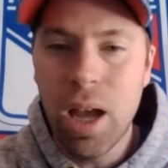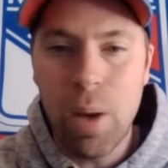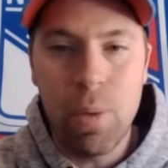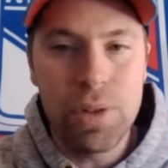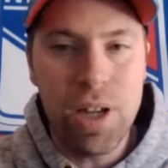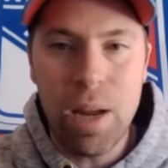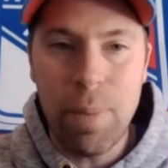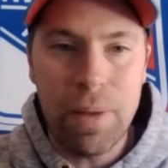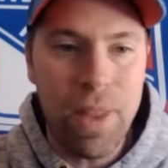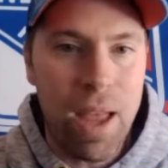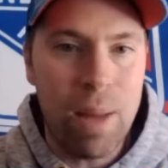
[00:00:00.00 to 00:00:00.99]
We'll talk
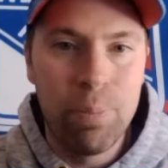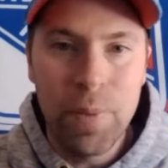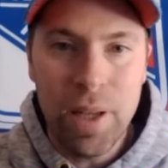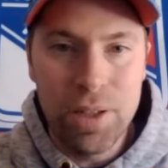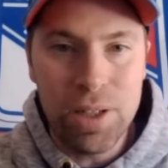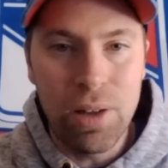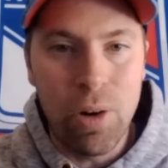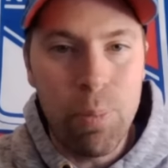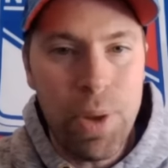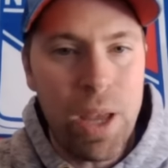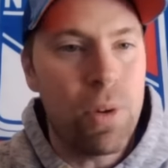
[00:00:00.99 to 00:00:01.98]
about that in just a little
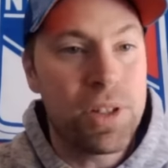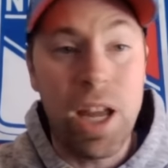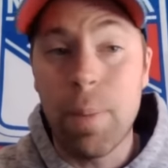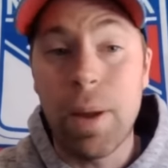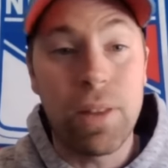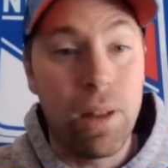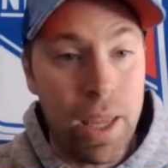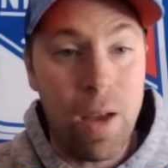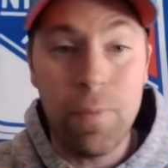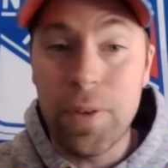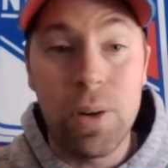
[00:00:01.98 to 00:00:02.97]
bit. We'll talk about the
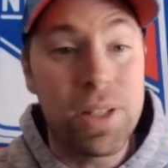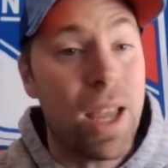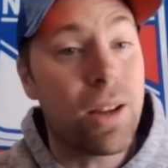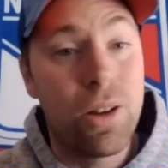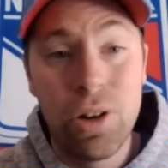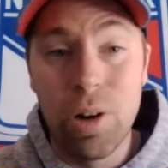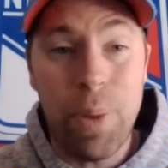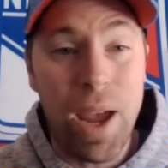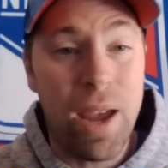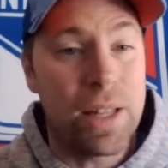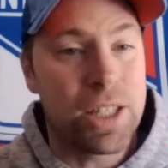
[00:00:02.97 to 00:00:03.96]
layoff. You know, is that good or
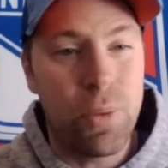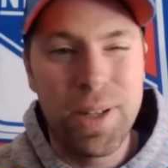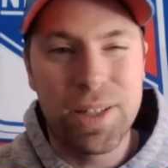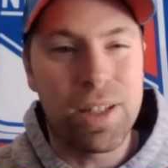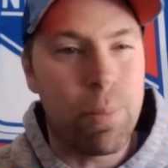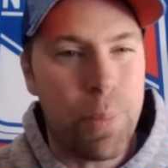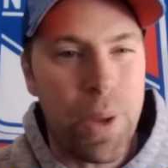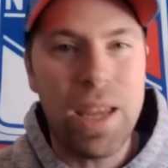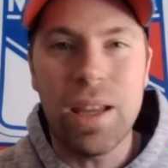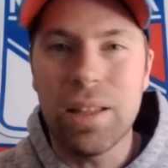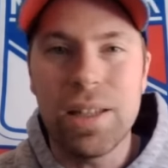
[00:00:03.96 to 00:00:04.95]
bad? That's always a
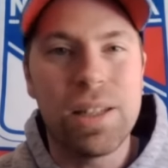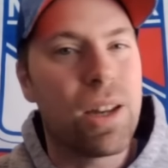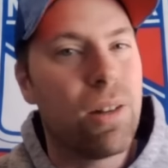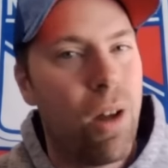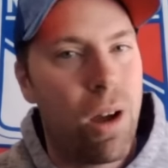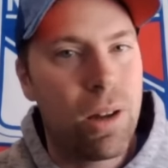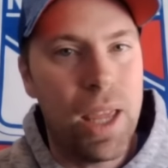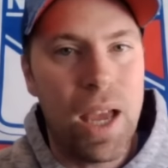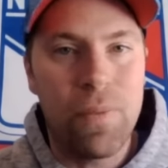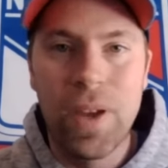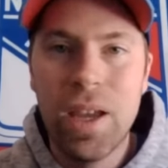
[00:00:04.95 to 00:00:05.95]
debate. Is a long
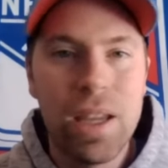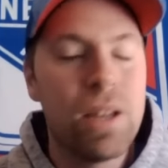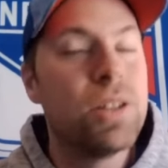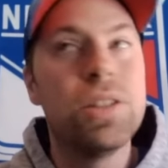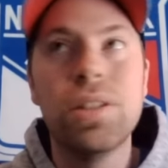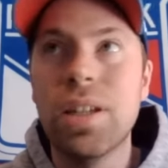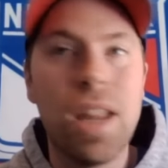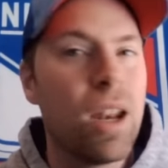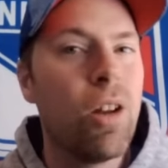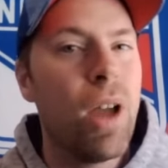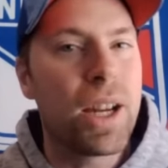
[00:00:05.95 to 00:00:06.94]
layoff, you get a
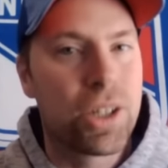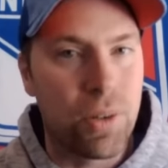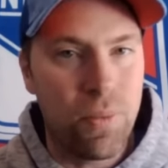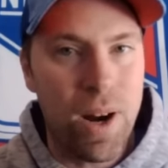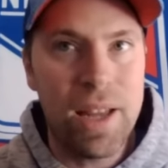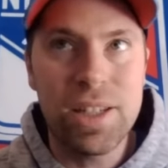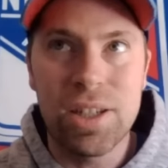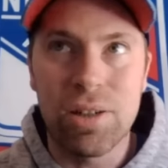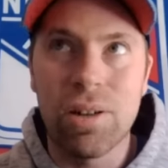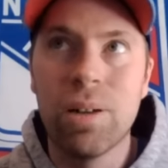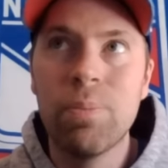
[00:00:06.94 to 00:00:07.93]
little extra rest,
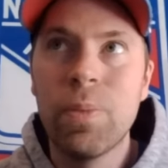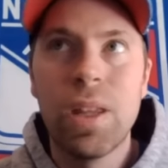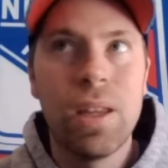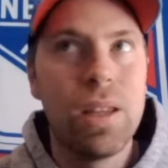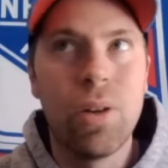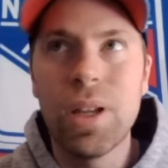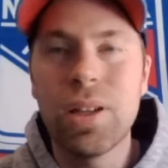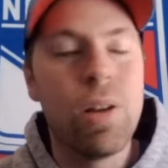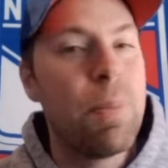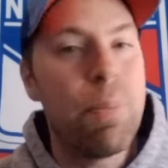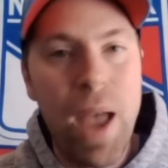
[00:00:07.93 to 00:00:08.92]
or, you know, it could
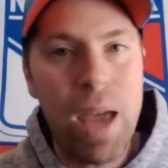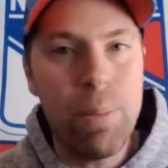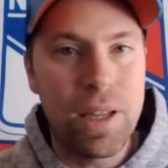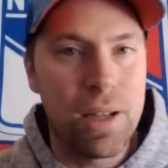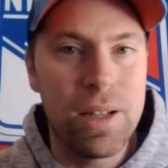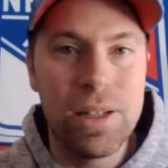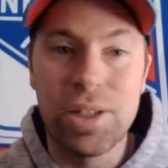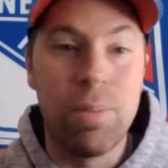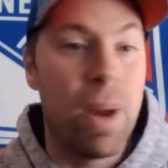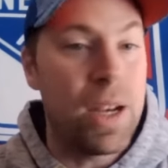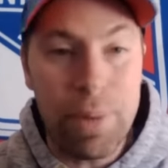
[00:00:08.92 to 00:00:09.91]
be bad because you
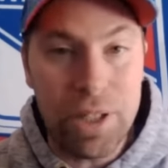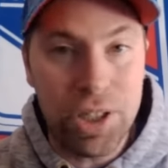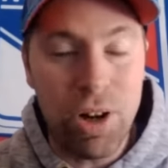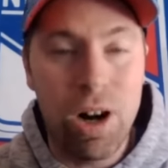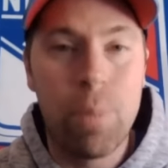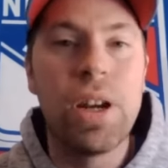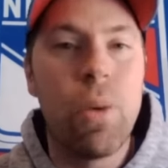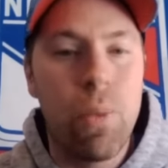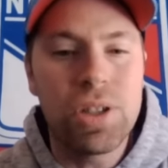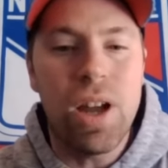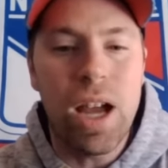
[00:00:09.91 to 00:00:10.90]
might not be sharp. You know,
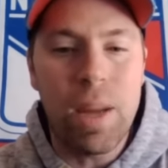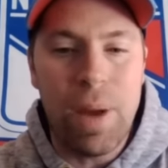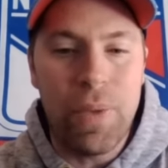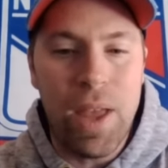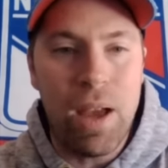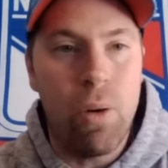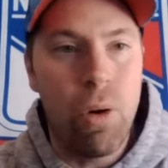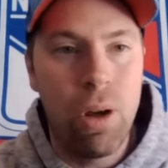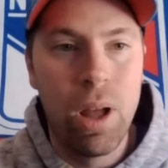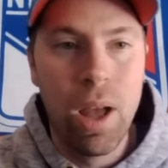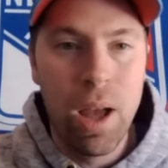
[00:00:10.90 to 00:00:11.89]
we'll talk about that
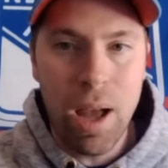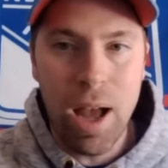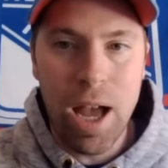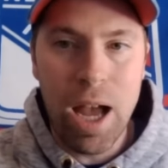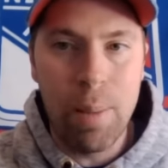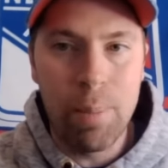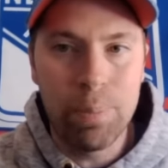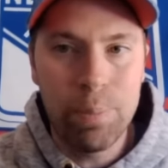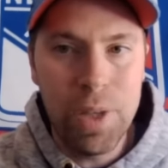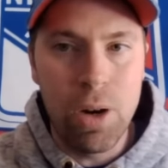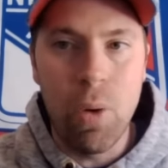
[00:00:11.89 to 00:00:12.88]
whole,
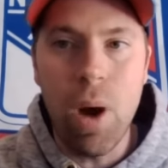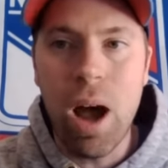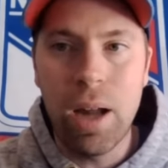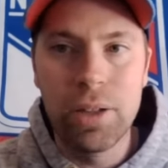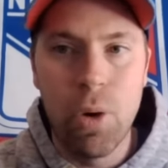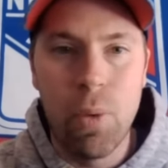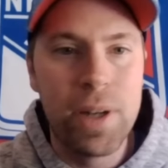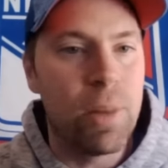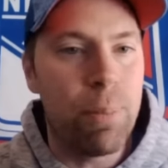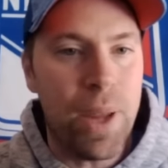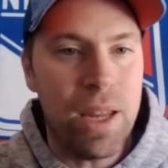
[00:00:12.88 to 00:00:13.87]
ongoing
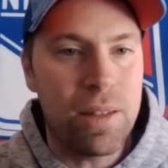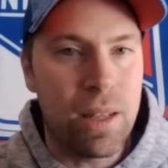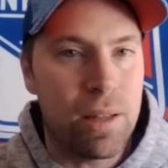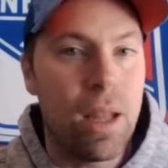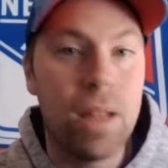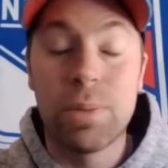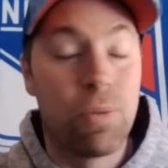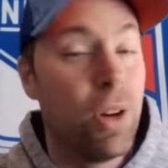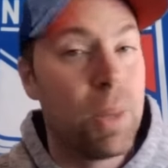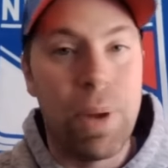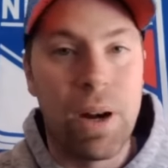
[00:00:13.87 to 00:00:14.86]
debate that has
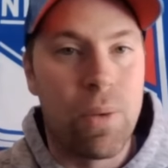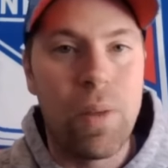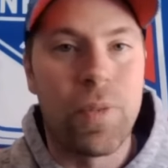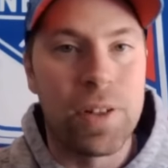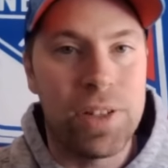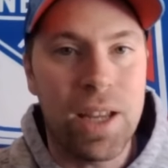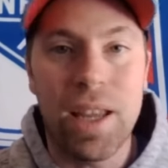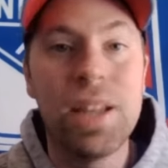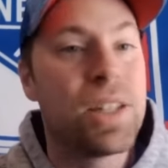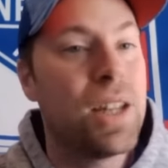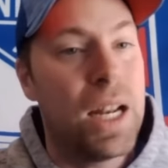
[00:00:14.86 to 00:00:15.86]
really been around for
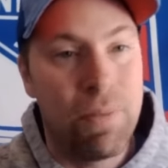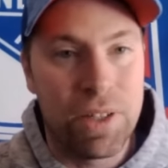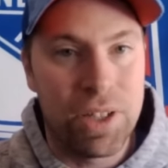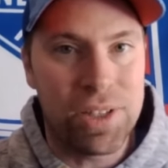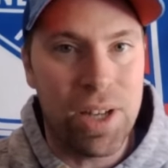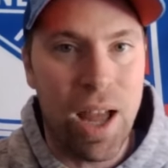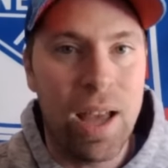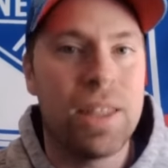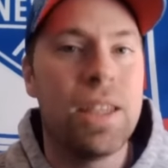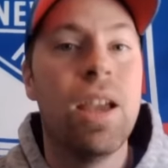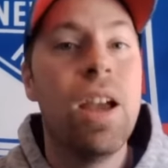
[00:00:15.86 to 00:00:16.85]
decades, and not even just in
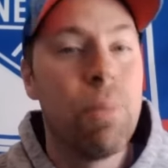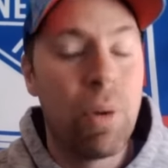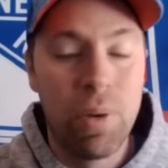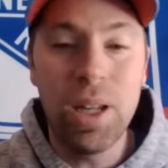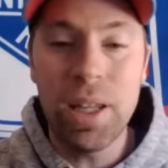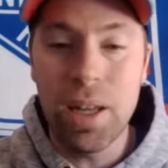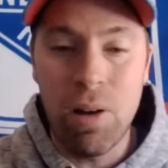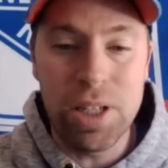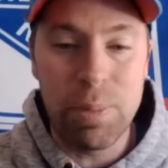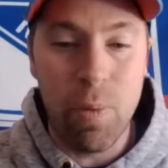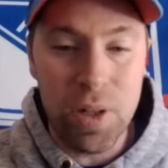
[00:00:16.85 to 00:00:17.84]
hockey, but really in all
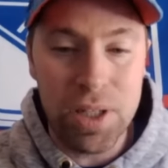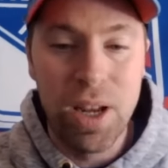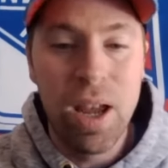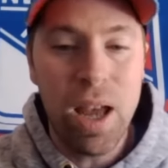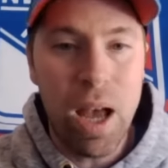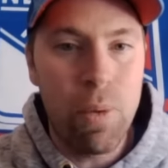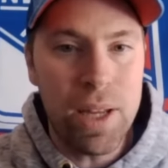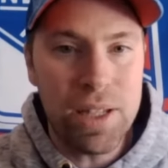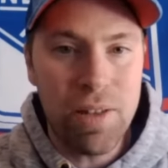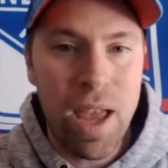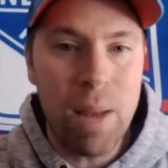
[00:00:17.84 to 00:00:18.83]
sports. We'll get
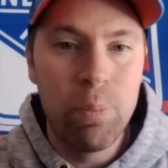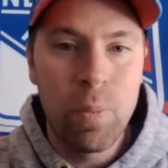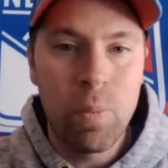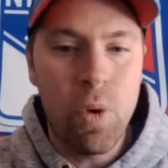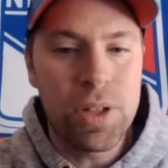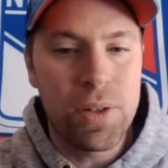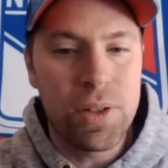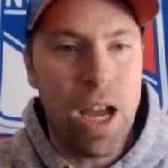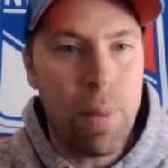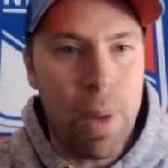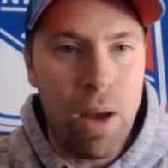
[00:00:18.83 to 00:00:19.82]
to that. We'll also
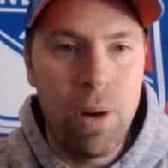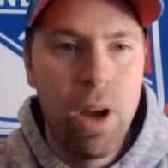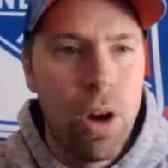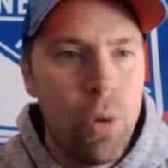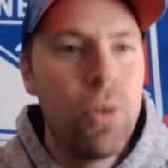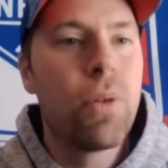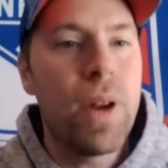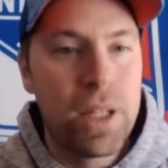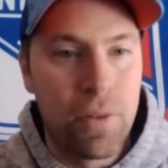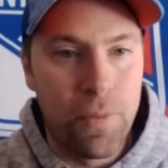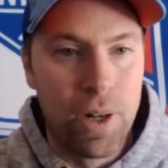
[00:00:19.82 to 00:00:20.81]
talk about who the
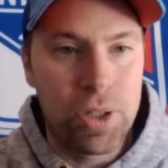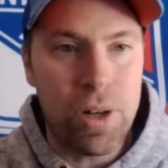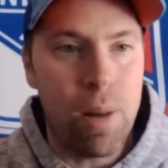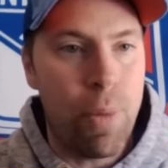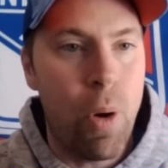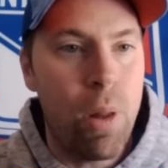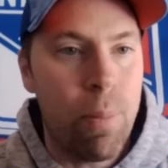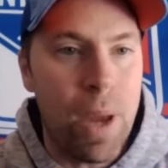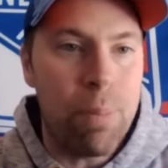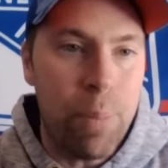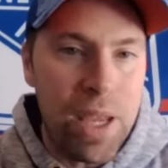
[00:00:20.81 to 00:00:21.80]
Ranger first round opponent
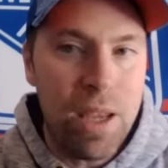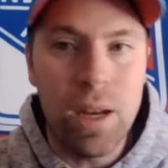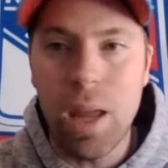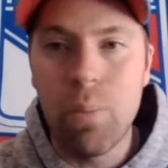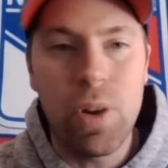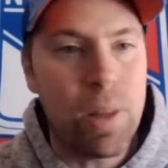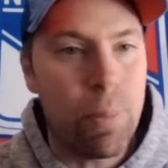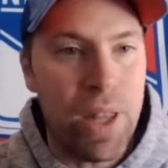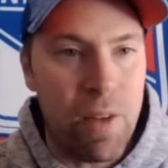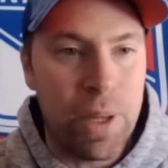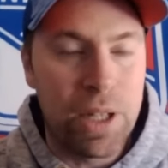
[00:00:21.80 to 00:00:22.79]
might be and what the
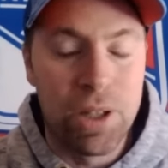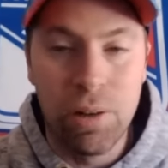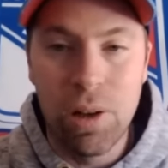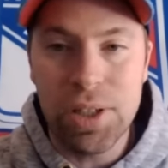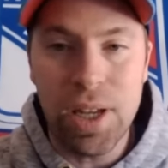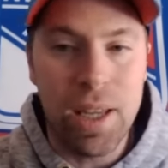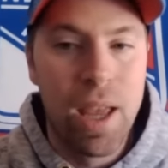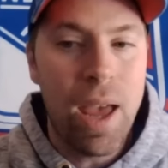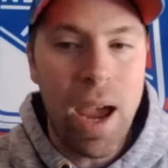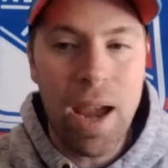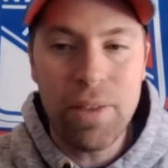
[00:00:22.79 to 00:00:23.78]
playoff picture looks like
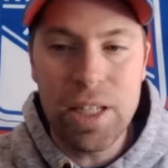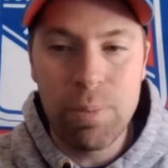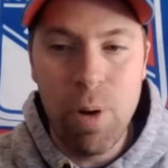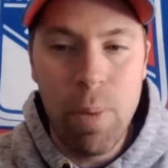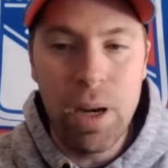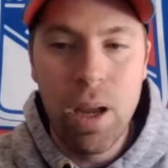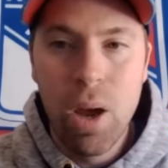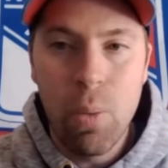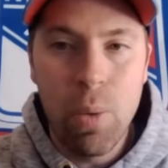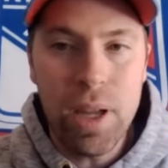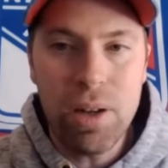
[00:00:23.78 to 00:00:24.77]
at this moment.
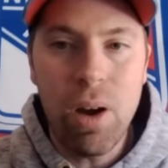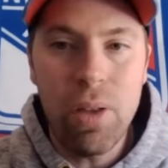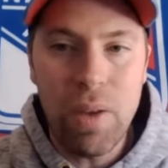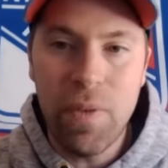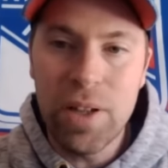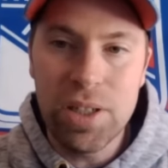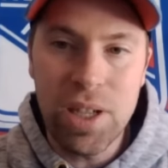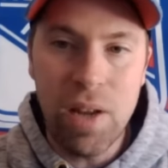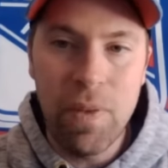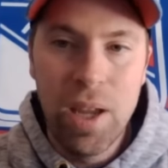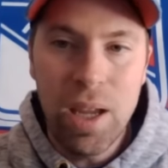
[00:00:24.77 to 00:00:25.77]
We'll get to all that fun
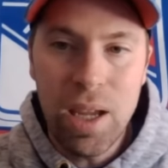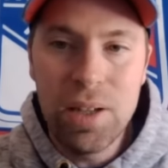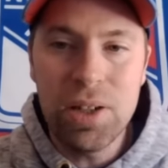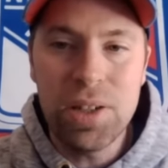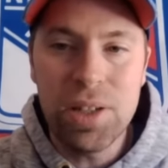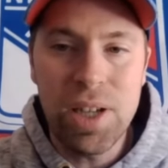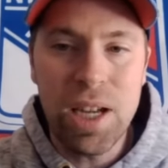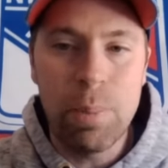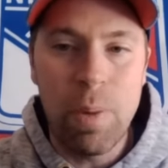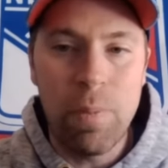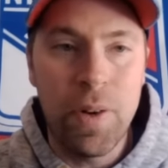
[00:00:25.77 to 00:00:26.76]
stuff in just a
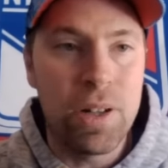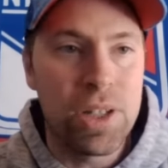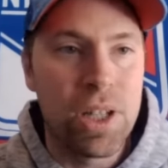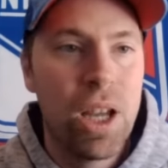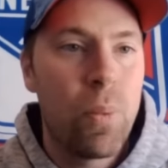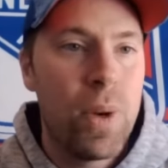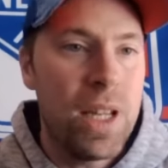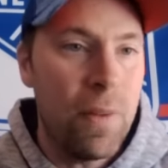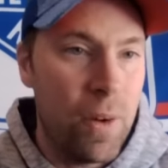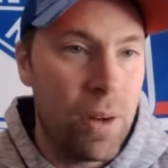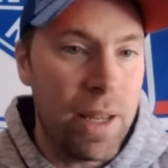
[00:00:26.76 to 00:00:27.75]
second. But first, we
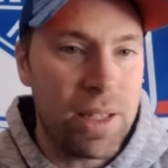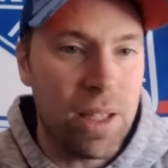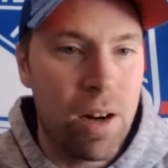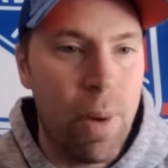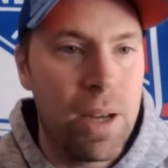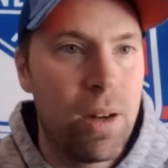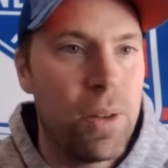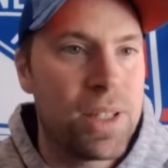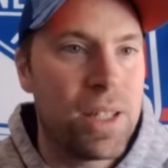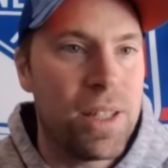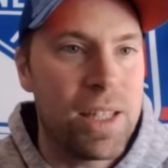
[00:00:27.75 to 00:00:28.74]
definitely would like to let everybody know that
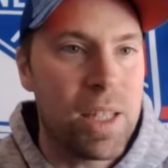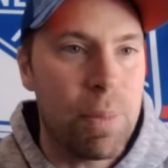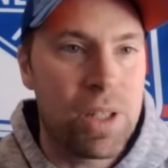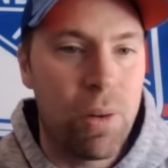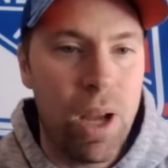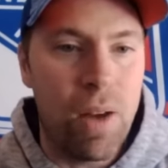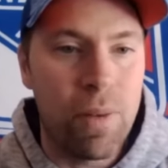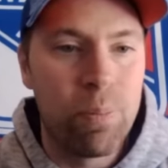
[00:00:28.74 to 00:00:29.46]
today's episode of